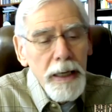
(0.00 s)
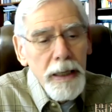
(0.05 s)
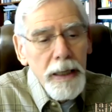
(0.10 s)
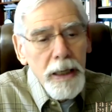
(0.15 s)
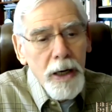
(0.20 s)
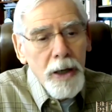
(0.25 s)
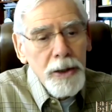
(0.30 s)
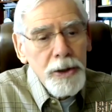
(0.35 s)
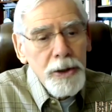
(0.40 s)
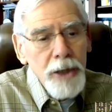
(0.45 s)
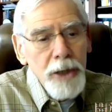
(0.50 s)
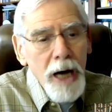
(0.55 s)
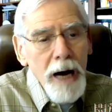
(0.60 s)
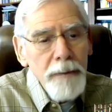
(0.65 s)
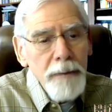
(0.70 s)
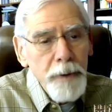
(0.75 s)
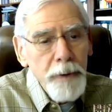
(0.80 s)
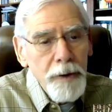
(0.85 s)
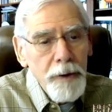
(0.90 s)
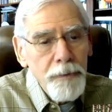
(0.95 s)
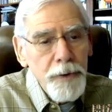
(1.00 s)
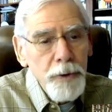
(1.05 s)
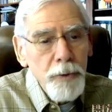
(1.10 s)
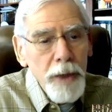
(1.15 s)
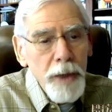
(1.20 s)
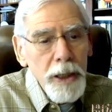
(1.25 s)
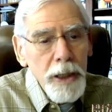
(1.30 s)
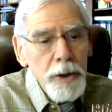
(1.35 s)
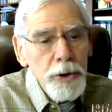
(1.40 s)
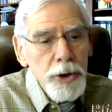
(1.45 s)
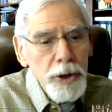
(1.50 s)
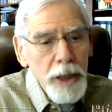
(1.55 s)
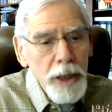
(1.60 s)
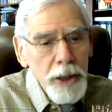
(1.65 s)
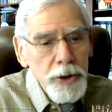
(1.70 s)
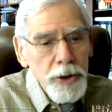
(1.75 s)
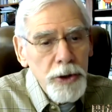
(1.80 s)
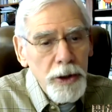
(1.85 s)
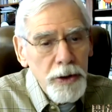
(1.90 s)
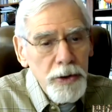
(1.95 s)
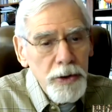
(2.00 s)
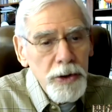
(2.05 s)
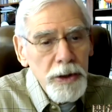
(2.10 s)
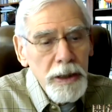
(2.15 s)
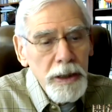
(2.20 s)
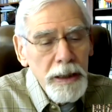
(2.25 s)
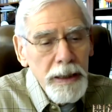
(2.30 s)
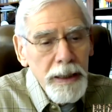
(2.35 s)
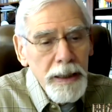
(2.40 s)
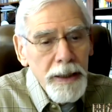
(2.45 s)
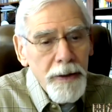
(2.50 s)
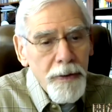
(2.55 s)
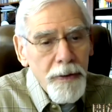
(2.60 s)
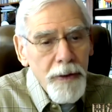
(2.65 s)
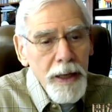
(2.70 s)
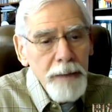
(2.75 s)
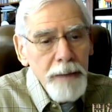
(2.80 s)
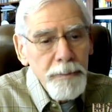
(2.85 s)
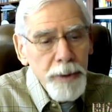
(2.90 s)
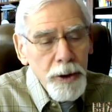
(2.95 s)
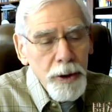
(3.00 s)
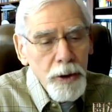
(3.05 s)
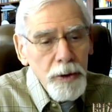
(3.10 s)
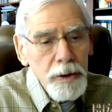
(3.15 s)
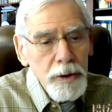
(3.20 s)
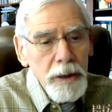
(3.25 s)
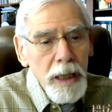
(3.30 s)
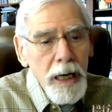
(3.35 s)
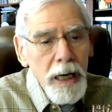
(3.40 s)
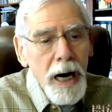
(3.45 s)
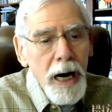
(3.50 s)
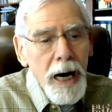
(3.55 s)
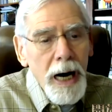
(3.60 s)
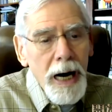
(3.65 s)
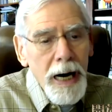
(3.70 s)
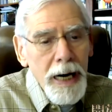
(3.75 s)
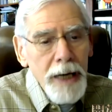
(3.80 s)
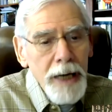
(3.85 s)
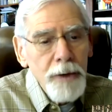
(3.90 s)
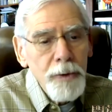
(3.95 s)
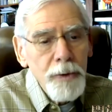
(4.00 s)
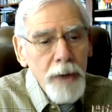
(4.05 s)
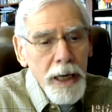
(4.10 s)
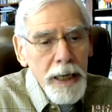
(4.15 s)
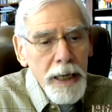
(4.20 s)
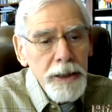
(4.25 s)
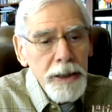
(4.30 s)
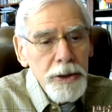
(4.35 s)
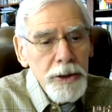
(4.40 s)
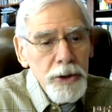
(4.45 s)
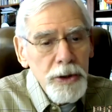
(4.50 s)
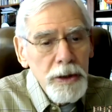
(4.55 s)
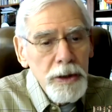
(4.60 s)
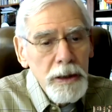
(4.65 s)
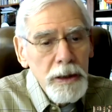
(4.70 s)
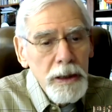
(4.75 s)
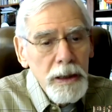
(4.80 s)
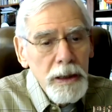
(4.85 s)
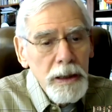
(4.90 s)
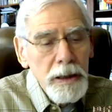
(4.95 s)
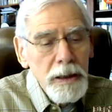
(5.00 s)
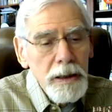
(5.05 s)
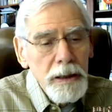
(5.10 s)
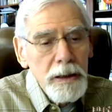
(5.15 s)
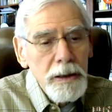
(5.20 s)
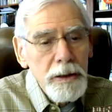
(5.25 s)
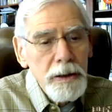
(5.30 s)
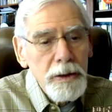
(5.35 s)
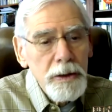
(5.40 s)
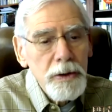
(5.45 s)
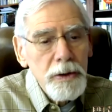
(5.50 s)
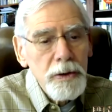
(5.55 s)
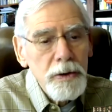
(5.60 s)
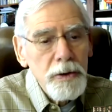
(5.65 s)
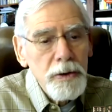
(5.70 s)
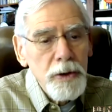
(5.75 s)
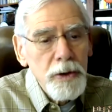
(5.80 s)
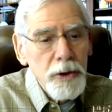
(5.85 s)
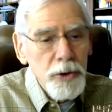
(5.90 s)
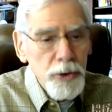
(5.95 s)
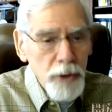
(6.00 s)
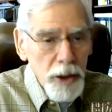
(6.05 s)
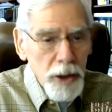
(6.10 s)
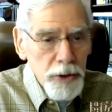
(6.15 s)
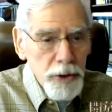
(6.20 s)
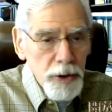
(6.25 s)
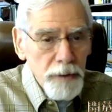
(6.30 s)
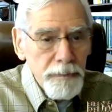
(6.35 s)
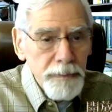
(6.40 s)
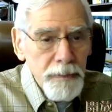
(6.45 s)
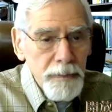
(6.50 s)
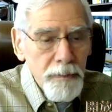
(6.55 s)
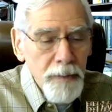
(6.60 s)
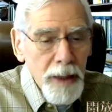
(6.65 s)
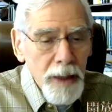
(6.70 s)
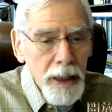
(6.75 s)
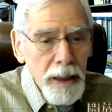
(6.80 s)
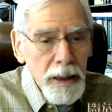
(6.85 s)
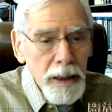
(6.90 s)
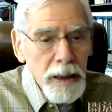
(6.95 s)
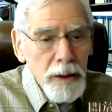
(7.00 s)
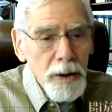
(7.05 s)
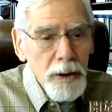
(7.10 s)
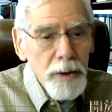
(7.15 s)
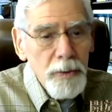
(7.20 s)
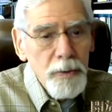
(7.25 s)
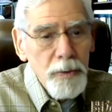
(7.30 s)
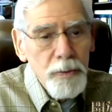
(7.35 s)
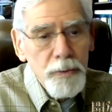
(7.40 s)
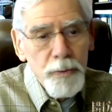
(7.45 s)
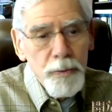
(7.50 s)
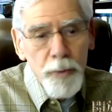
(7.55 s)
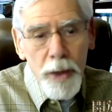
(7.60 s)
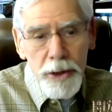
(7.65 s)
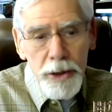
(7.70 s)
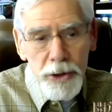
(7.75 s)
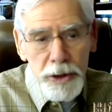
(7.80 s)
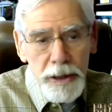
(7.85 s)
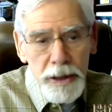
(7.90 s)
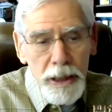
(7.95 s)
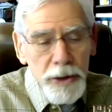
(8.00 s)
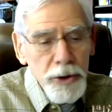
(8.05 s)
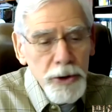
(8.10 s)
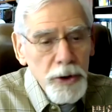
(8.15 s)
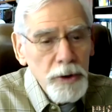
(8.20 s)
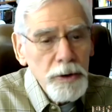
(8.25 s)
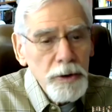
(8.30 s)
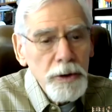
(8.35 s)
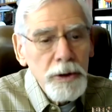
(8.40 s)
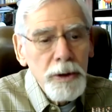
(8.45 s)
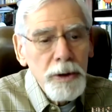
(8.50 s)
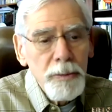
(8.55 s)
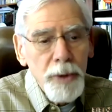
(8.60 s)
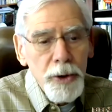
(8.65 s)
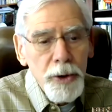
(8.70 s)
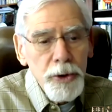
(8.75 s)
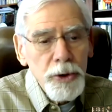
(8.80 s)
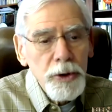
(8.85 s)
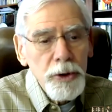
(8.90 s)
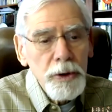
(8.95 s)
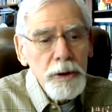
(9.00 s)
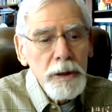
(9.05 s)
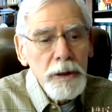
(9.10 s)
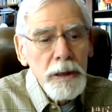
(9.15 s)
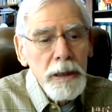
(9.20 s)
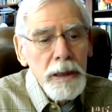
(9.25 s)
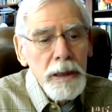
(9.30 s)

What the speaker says: On top of the rail stations, they build high-rise construction, residential, commercial,